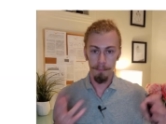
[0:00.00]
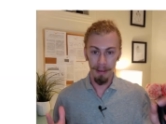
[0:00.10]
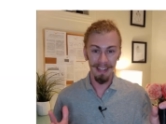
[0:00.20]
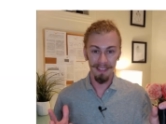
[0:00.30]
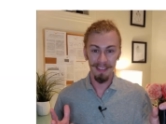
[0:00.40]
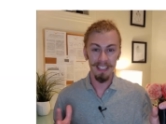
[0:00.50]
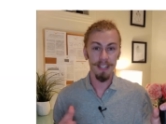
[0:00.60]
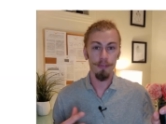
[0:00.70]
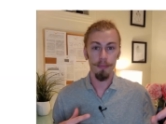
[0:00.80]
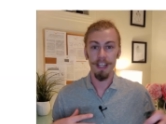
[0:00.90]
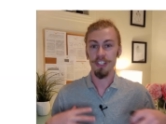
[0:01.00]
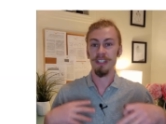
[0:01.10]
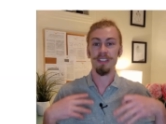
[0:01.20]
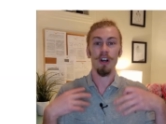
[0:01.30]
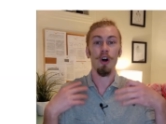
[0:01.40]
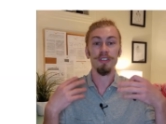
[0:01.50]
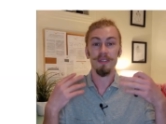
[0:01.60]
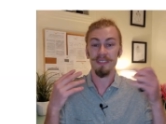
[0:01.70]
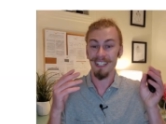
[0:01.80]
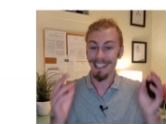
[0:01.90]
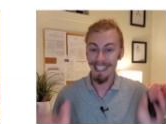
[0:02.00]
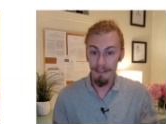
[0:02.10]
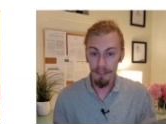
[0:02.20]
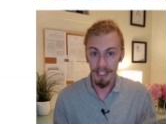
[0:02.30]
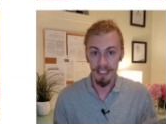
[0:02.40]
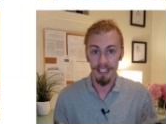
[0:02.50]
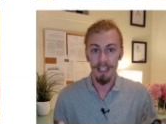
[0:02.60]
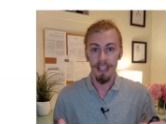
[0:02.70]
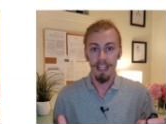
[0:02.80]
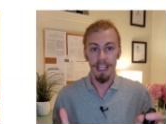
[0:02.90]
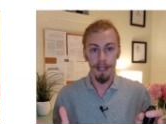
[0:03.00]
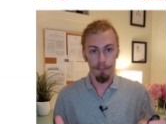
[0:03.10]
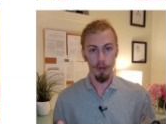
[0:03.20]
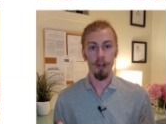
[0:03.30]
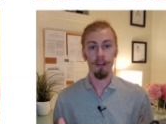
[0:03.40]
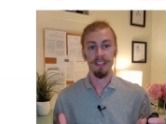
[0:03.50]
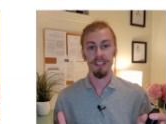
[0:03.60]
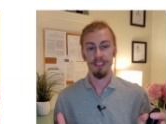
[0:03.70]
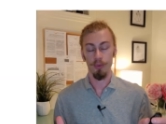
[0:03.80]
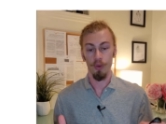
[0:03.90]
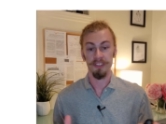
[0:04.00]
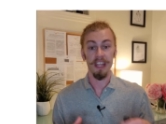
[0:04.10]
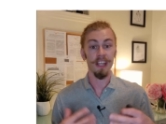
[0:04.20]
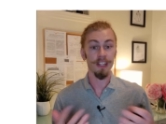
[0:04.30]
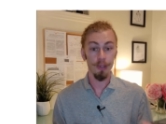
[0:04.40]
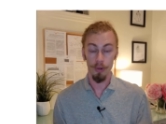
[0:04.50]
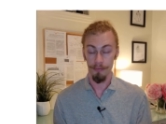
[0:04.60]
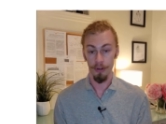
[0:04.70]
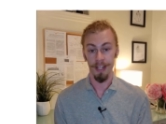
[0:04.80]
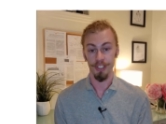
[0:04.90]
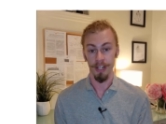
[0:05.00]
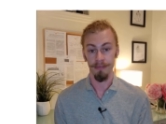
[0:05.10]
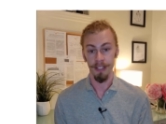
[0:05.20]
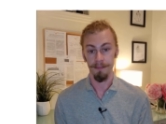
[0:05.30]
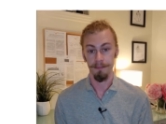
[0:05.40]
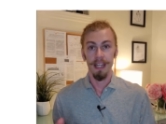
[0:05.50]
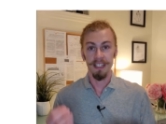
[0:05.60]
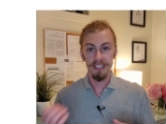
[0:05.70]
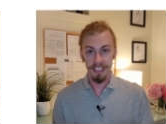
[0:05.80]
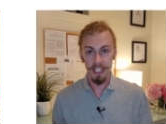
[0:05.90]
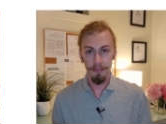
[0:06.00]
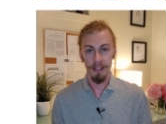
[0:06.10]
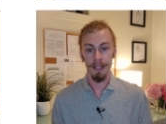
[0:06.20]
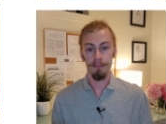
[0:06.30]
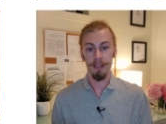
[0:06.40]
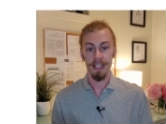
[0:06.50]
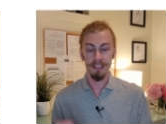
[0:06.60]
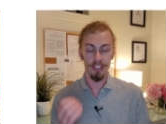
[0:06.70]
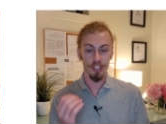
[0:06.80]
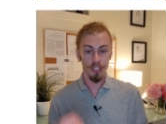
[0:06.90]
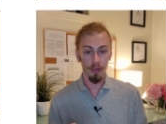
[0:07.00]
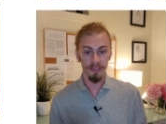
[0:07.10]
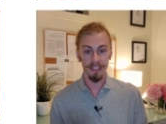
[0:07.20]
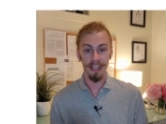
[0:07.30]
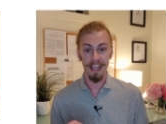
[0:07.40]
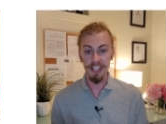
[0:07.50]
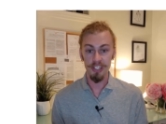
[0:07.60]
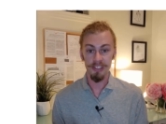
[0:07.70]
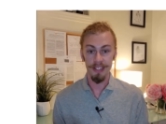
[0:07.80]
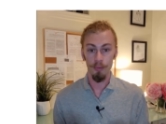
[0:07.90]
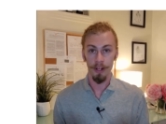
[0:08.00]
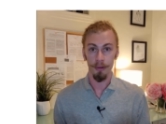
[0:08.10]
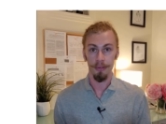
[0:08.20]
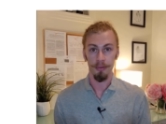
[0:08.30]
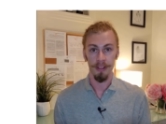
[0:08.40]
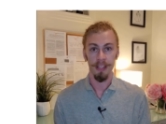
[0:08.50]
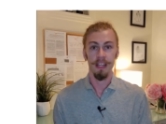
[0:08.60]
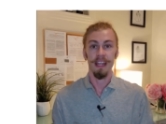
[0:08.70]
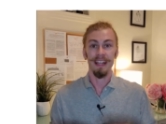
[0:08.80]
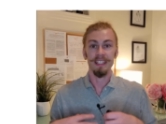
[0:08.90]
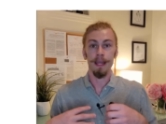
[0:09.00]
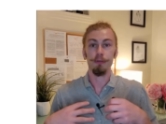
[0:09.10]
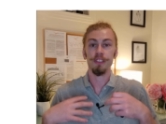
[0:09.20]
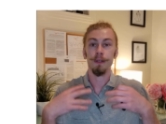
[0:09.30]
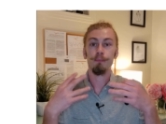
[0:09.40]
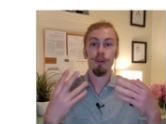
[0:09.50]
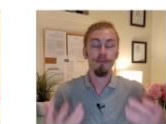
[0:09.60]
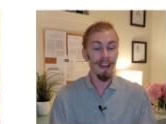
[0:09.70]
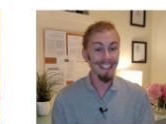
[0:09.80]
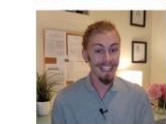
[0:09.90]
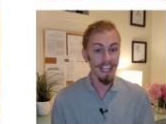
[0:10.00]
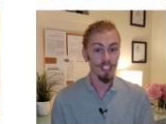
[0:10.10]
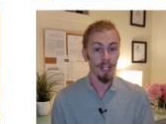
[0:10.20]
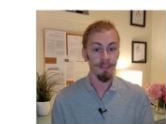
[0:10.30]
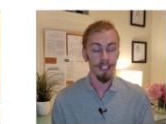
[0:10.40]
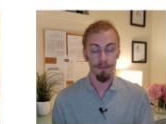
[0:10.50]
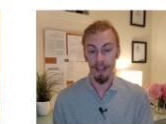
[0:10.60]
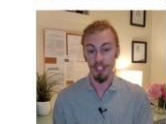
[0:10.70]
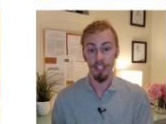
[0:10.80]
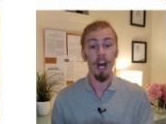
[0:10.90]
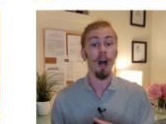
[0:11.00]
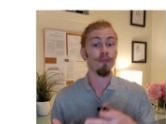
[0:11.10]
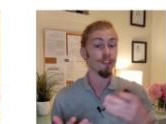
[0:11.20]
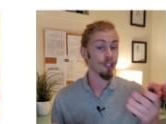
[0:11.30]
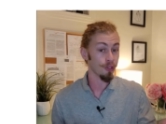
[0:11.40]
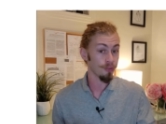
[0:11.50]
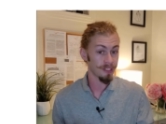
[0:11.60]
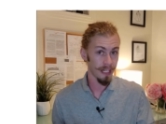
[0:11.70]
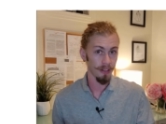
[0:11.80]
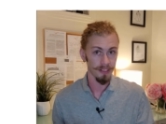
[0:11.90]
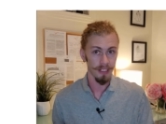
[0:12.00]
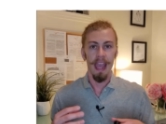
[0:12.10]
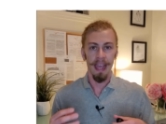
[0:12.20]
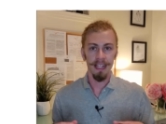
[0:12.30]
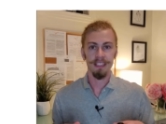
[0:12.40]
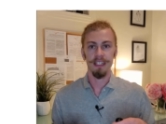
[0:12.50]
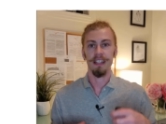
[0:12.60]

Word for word: but this information is also significant in progressing towards a cure for HIV. It's significant because it shows that AGT-103 is able to prevent HIV infection of new cells. And